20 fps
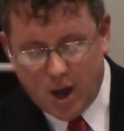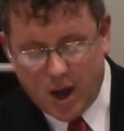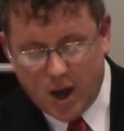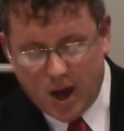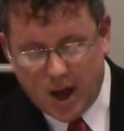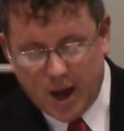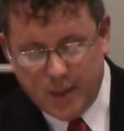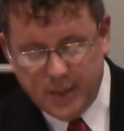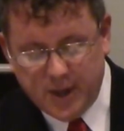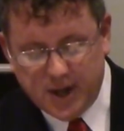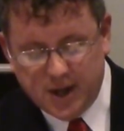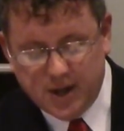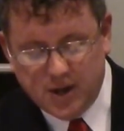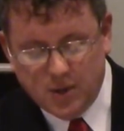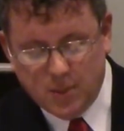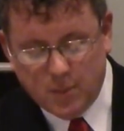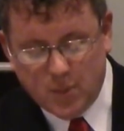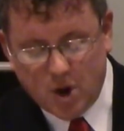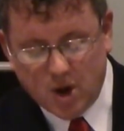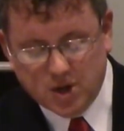I'm in
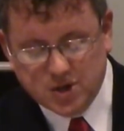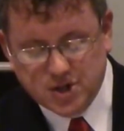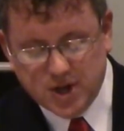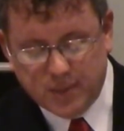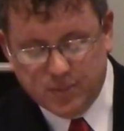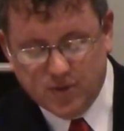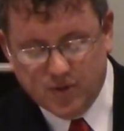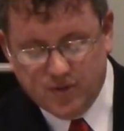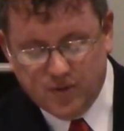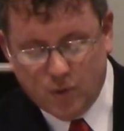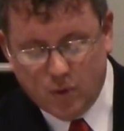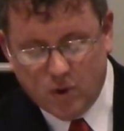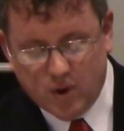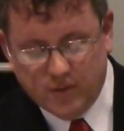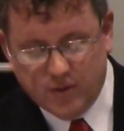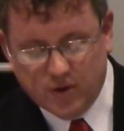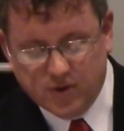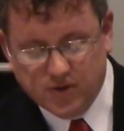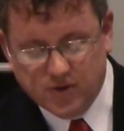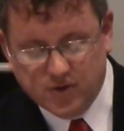Mark chapter 4,
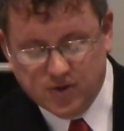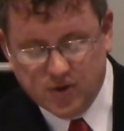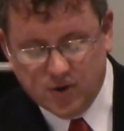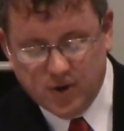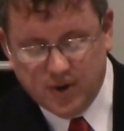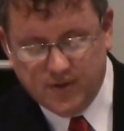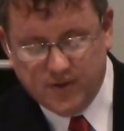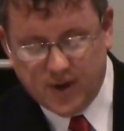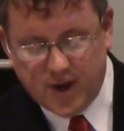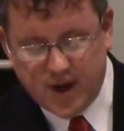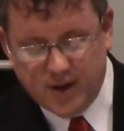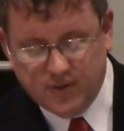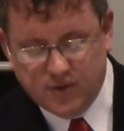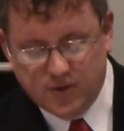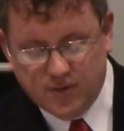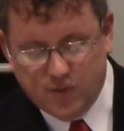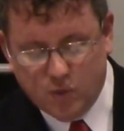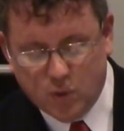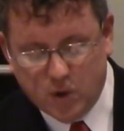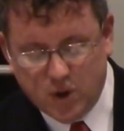verses 35 to
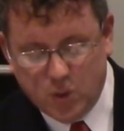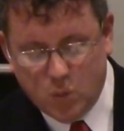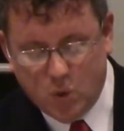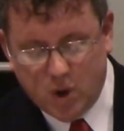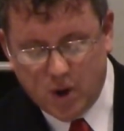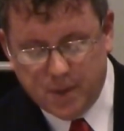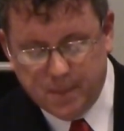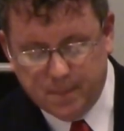41.